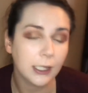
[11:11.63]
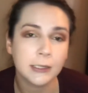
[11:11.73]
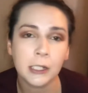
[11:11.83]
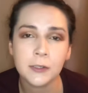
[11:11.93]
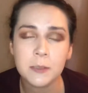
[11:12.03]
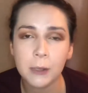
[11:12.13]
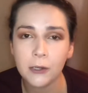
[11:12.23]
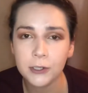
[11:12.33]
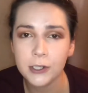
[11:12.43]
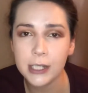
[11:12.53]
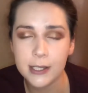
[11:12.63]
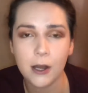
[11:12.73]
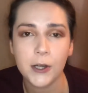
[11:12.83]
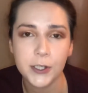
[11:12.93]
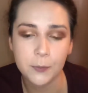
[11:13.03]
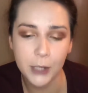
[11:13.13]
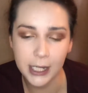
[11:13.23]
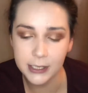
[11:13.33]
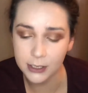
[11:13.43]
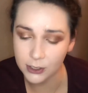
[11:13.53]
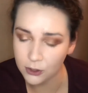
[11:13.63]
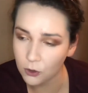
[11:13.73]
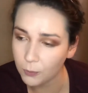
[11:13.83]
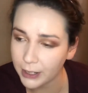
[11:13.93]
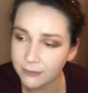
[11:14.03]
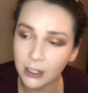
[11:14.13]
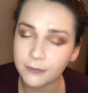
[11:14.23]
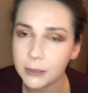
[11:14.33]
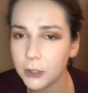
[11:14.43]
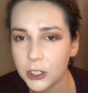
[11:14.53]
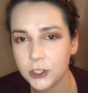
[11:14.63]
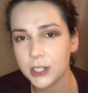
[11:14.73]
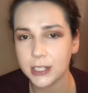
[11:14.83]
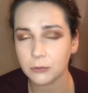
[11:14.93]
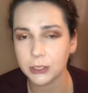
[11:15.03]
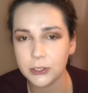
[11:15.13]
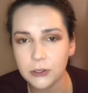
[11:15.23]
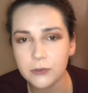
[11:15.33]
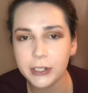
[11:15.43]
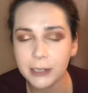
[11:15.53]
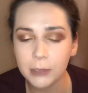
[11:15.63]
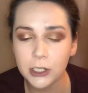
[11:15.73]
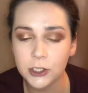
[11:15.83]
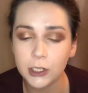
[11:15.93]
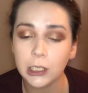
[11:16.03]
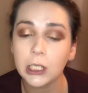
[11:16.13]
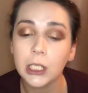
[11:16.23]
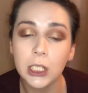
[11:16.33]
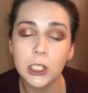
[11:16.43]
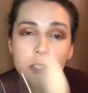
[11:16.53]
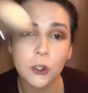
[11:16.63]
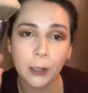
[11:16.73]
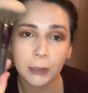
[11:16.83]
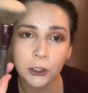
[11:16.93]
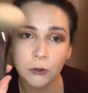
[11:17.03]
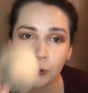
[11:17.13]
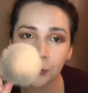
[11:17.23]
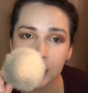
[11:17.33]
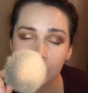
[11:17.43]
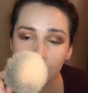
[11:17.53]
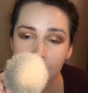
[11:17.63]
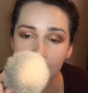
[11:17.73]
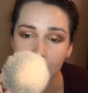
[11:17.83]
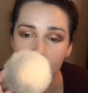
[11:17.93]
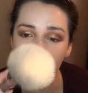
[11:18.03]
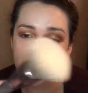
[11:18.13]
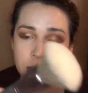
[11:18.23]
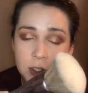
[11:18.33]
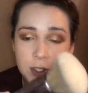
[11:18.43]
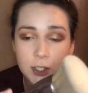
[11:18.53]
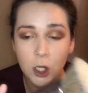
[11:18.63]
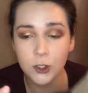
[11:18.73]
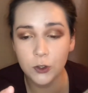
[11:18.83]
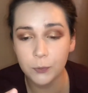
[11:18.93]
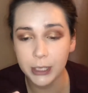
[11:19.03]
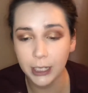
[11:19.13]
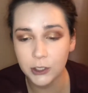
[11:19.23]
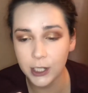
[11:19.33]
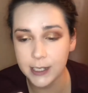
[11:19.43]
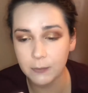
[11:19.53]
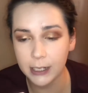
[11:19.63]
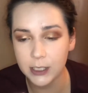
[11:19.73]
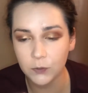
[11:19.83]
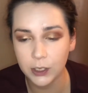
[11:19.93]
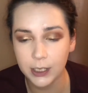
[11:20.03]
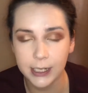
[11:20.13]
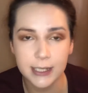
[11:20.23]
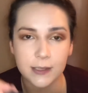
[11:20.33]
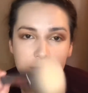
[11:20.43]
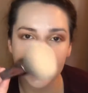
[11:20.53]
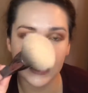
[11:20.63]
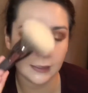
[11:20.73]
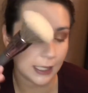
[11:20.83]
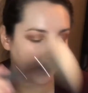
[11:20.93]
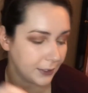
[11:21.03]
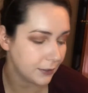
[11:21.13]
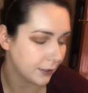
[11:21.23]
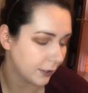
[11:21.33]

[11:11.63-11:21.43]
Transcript: Now this powder is harder pressed, so my fluffy brush doesn't really do very much. So I'm going to go in with this more dense brush. This is also a BH Cosmetics one, and it's the V11.